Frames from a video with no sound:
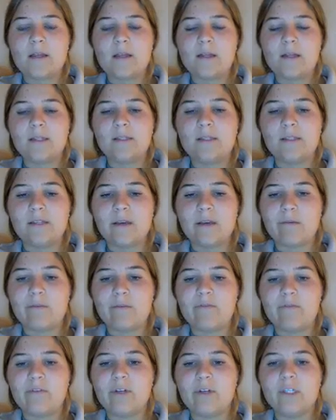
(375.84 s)
Let's see, I would
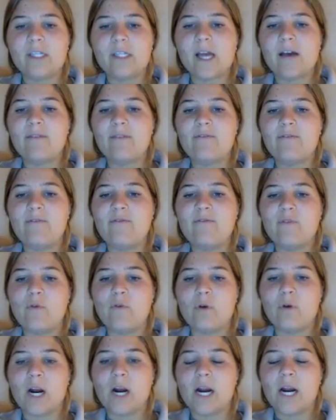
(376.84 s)
first add
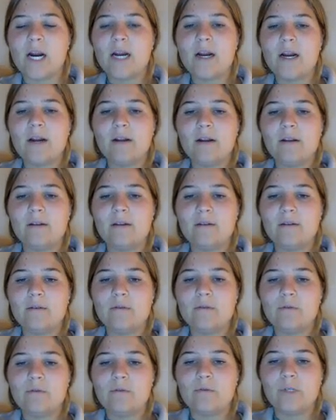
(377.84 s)
4,
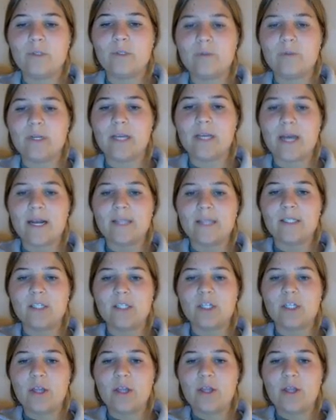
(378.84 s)
which would get us to